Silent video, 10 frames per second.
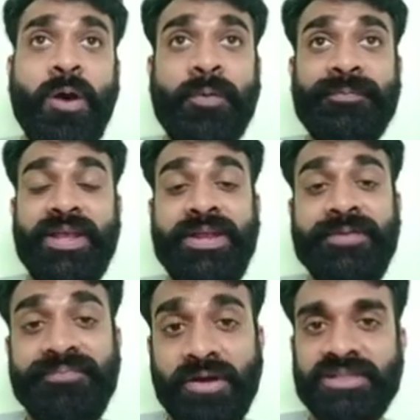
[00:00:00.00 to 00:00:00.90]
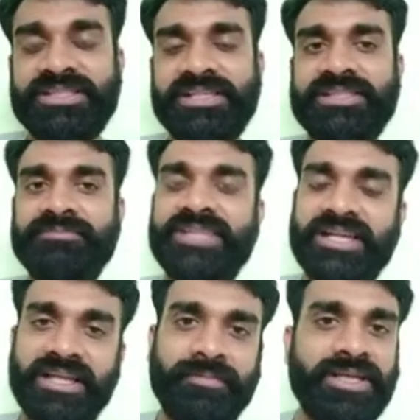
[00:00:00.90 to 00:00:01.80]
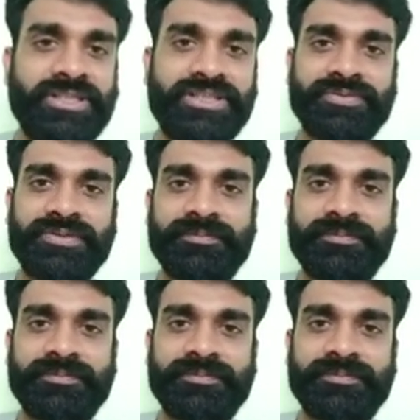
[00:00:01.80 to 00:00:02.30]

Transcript: of informal system that can be achieved,